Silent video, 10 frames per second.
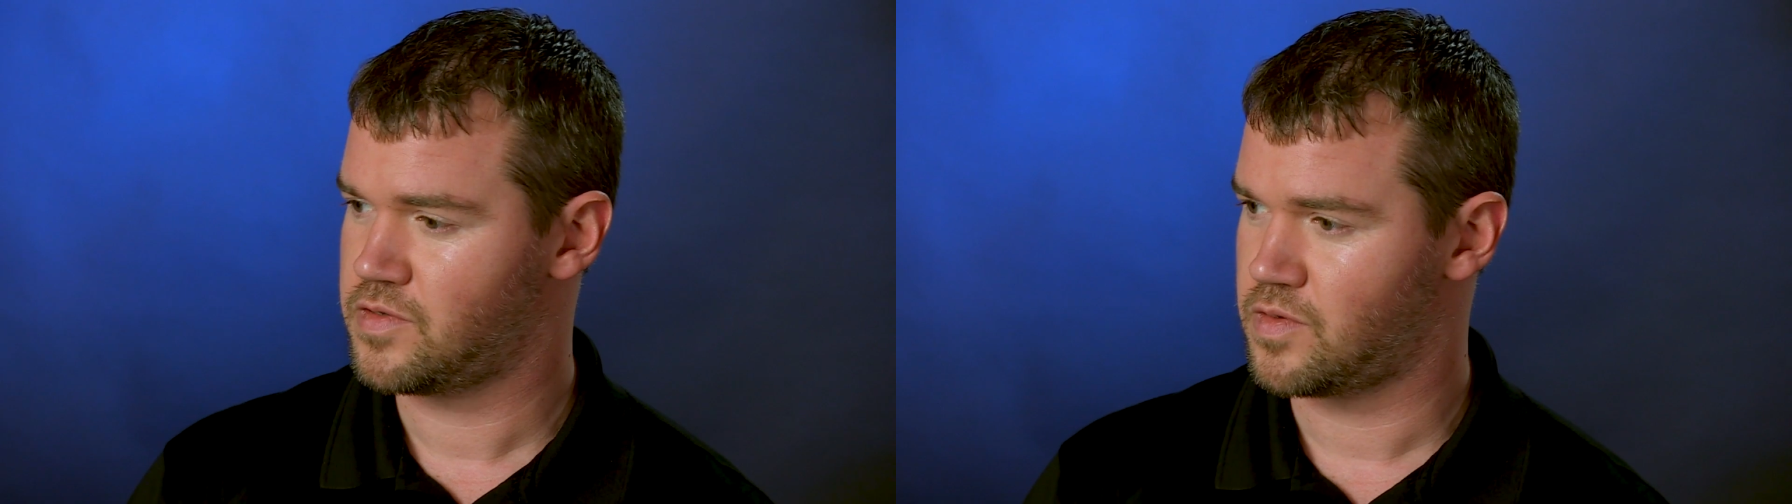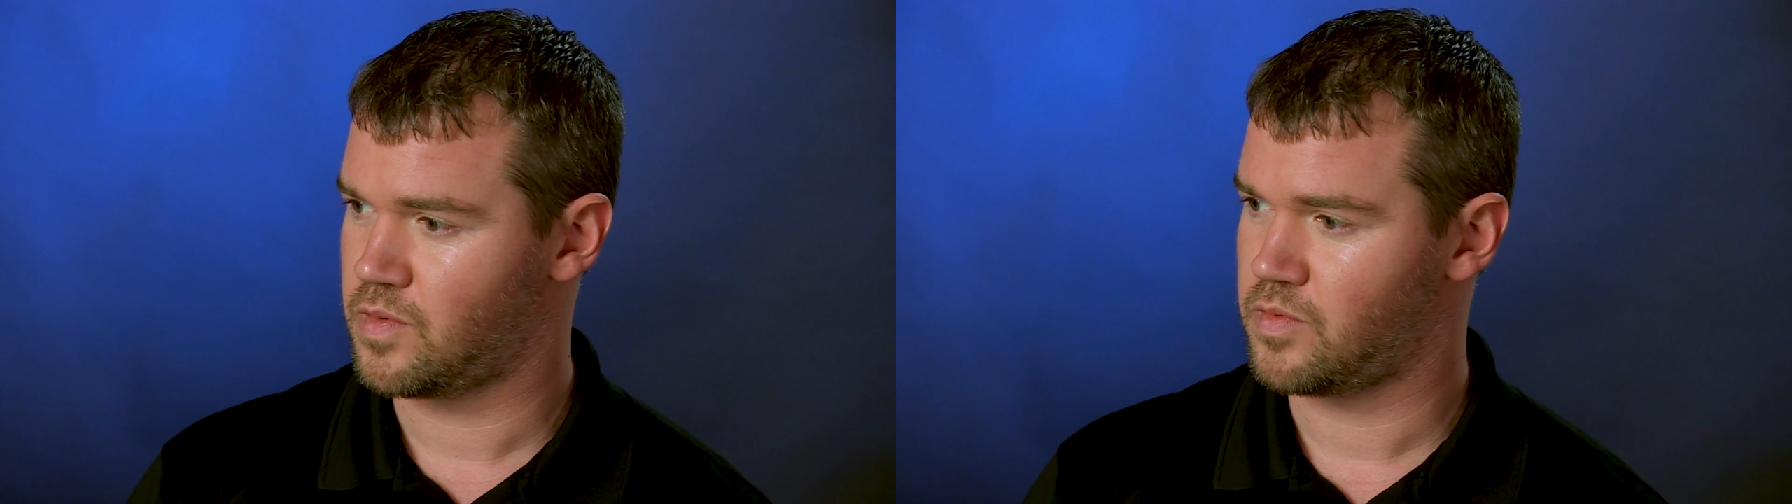
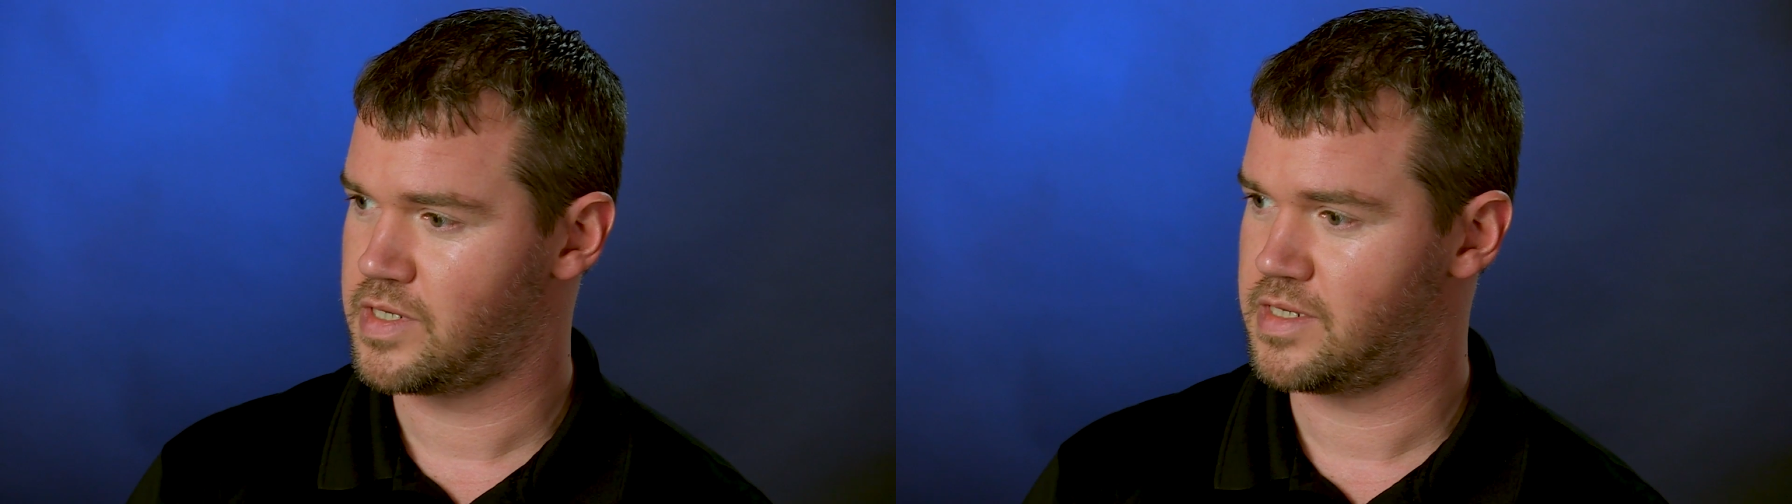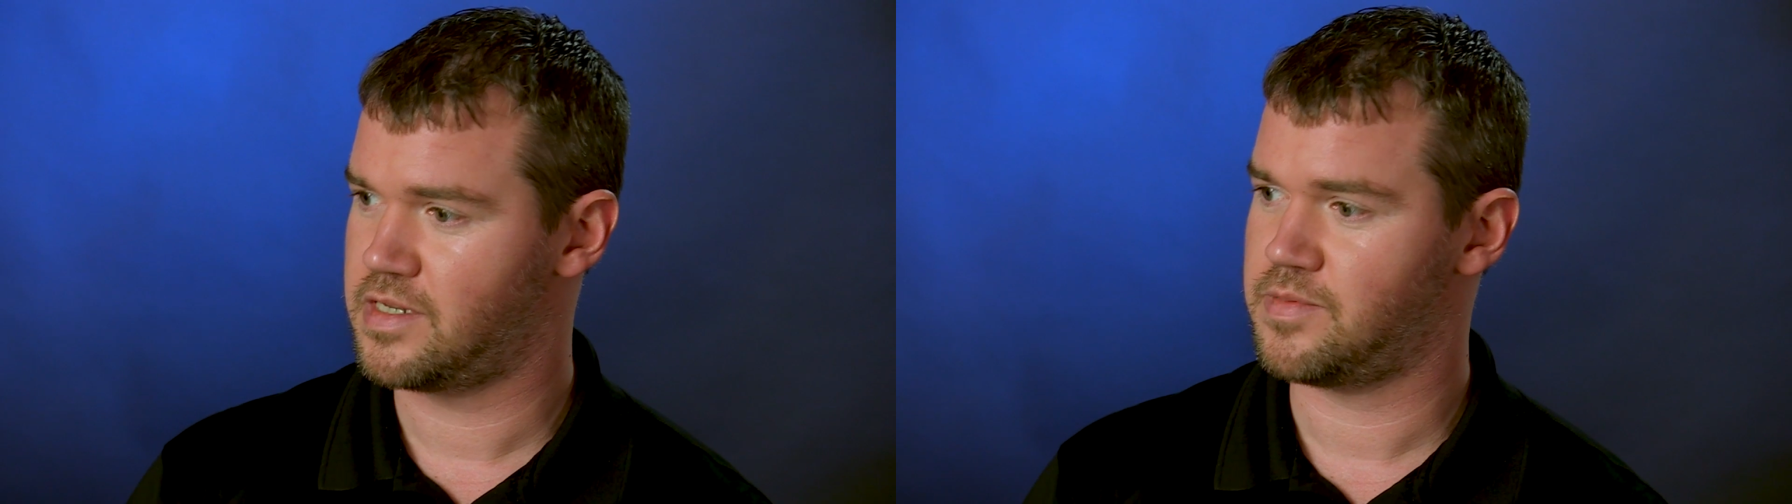So what
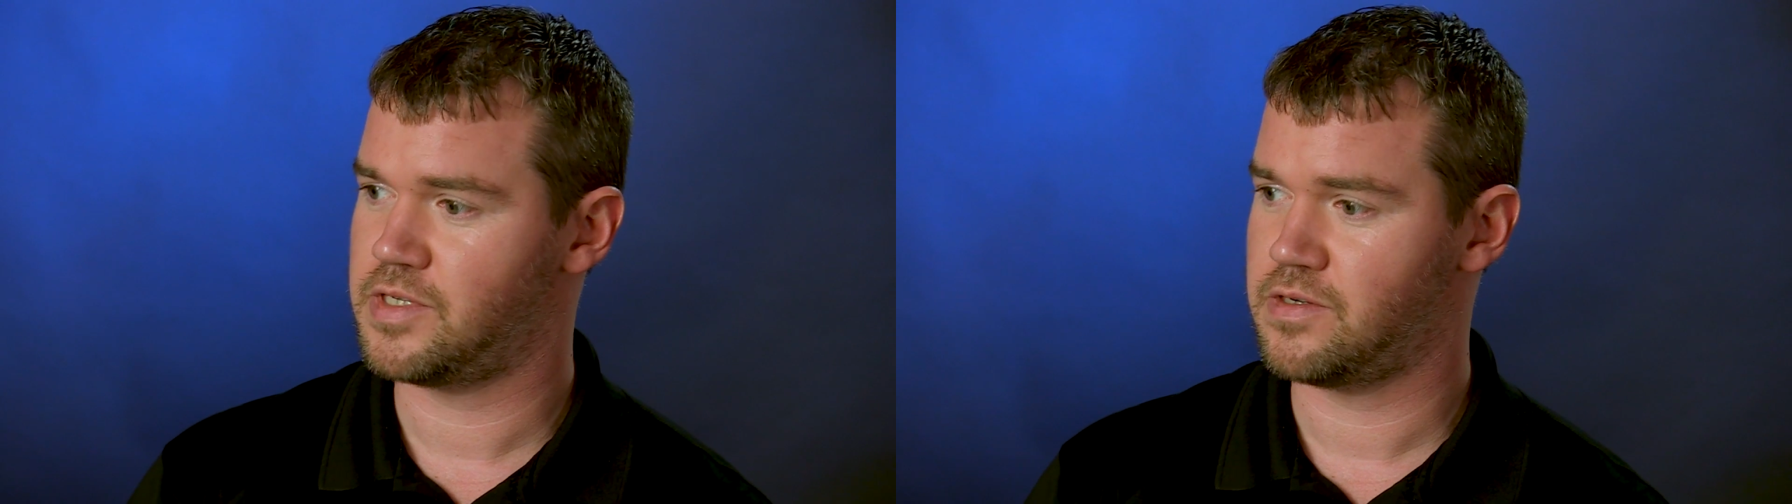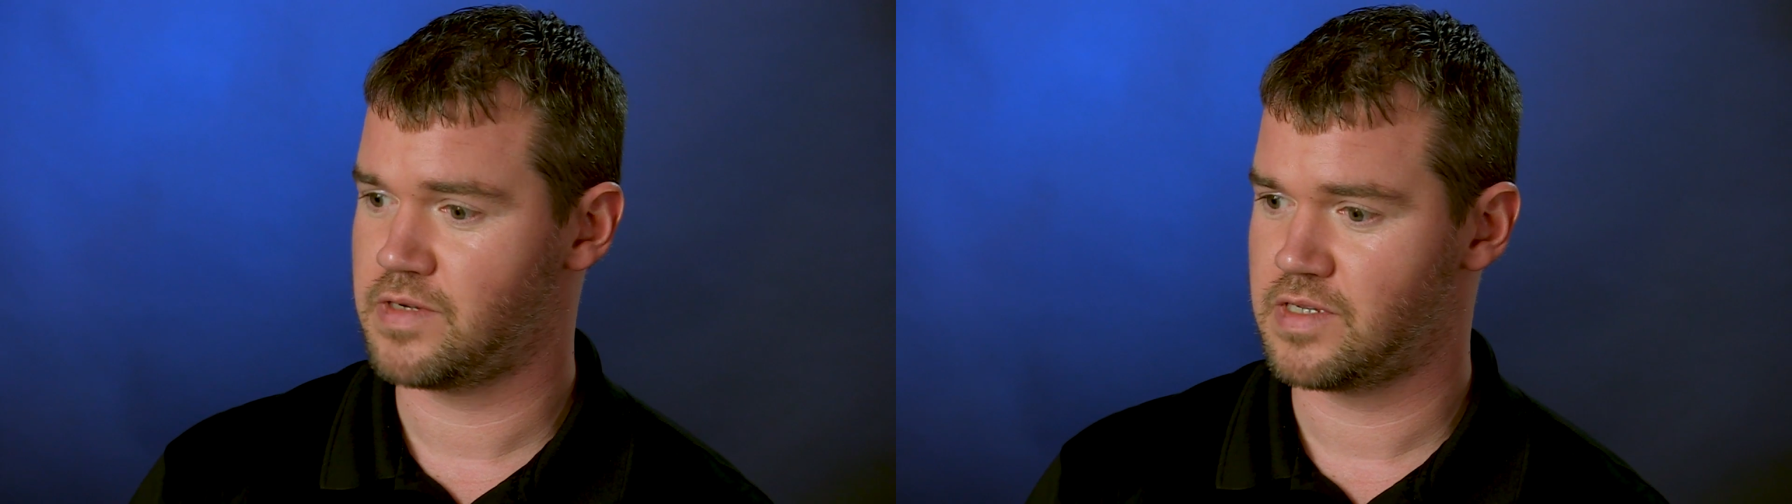we ended up
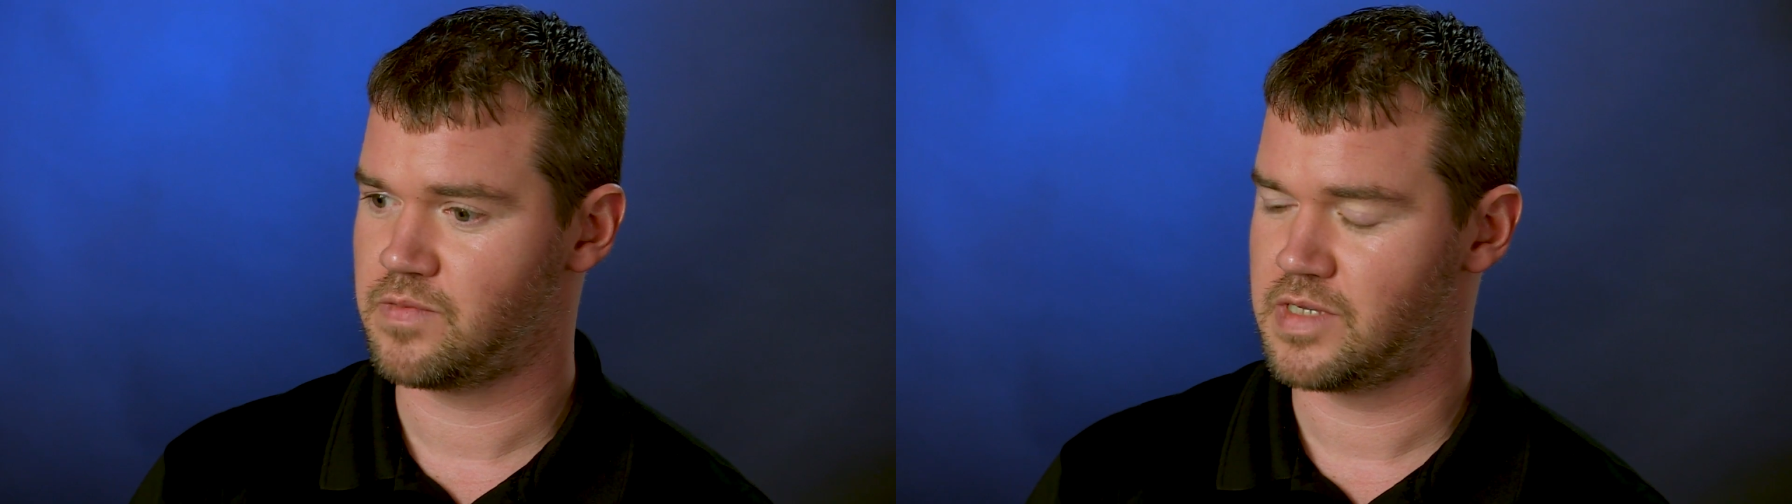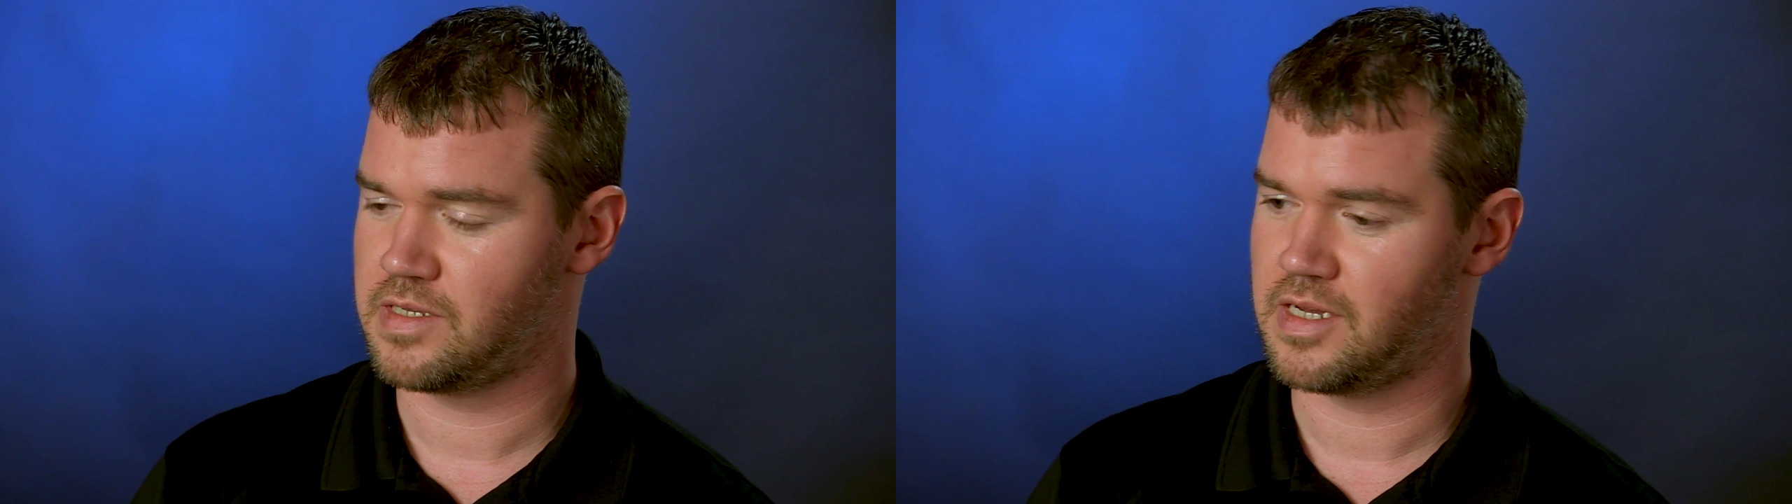doing is
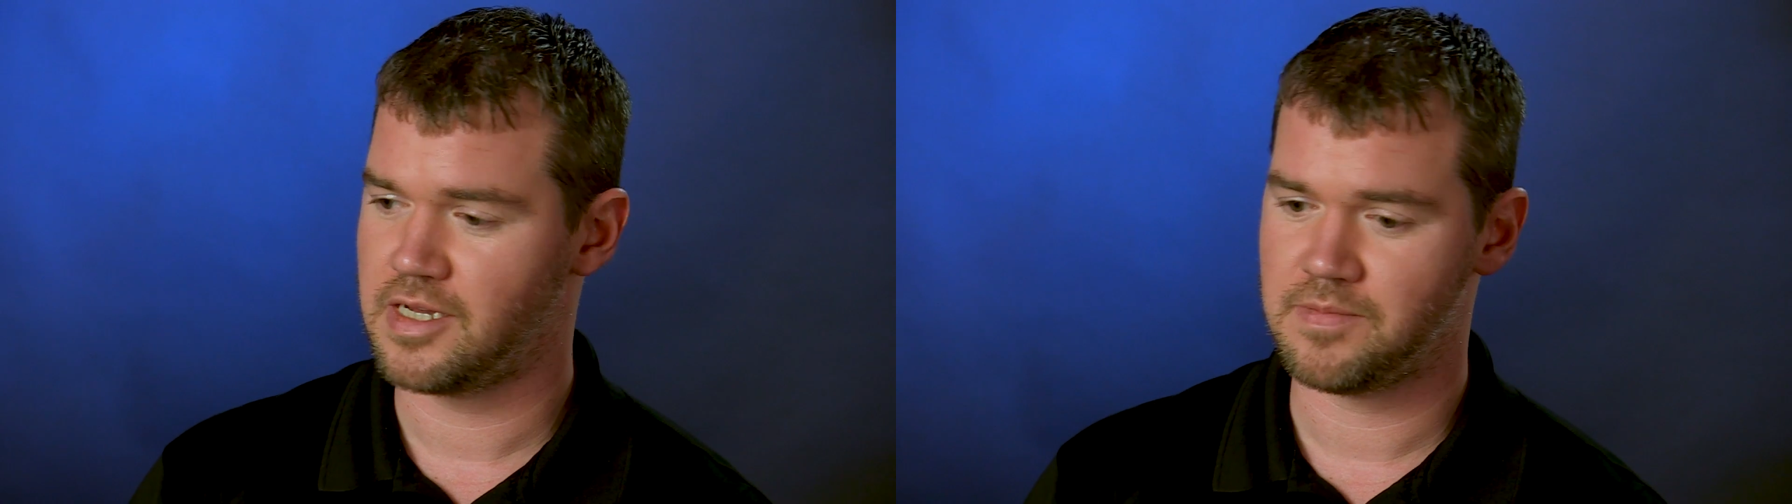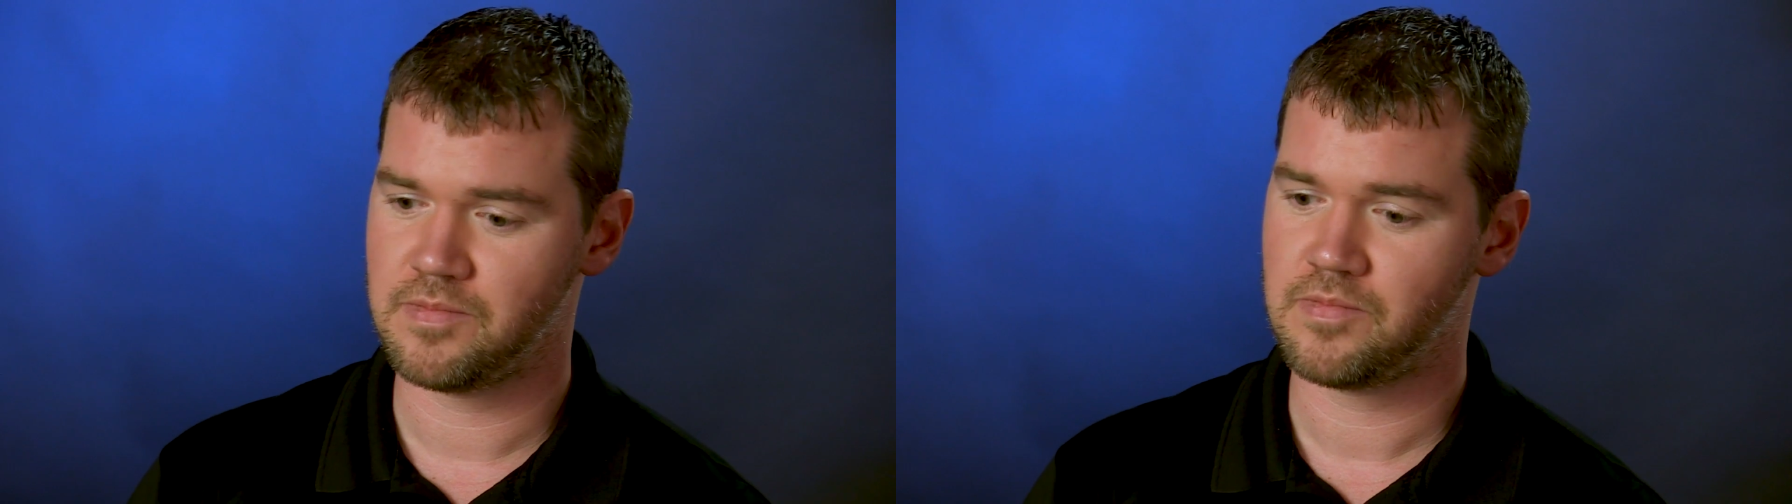we
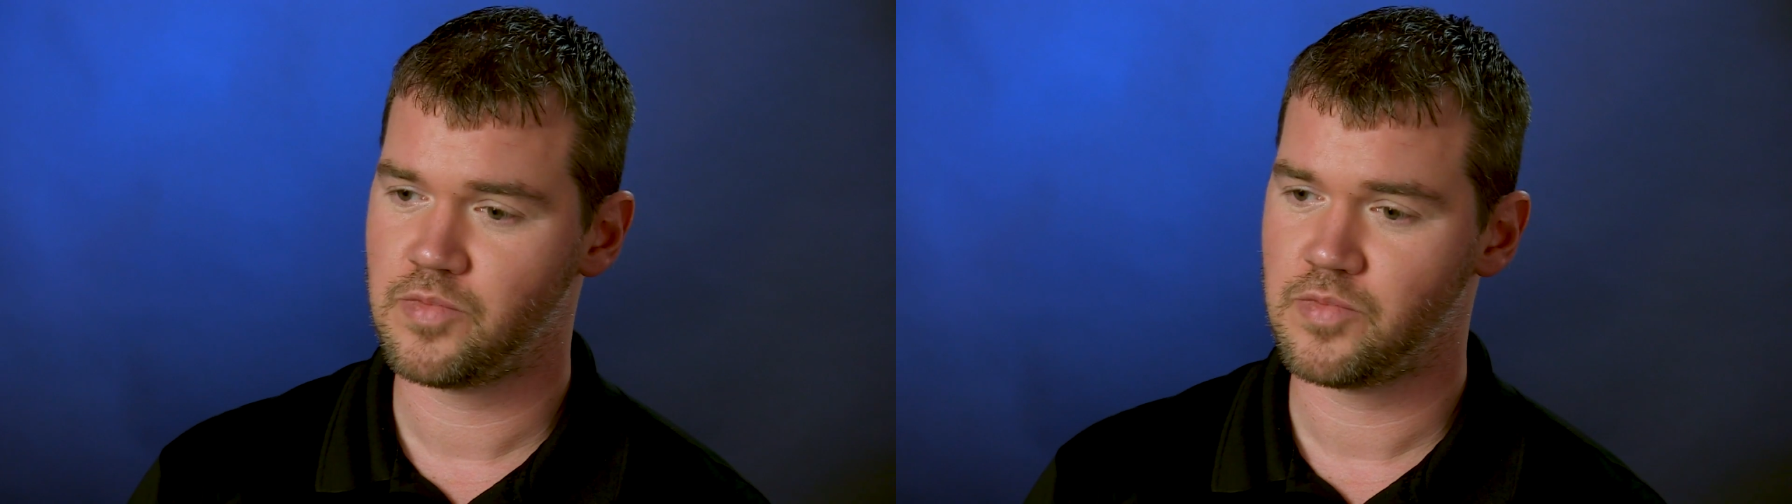uh,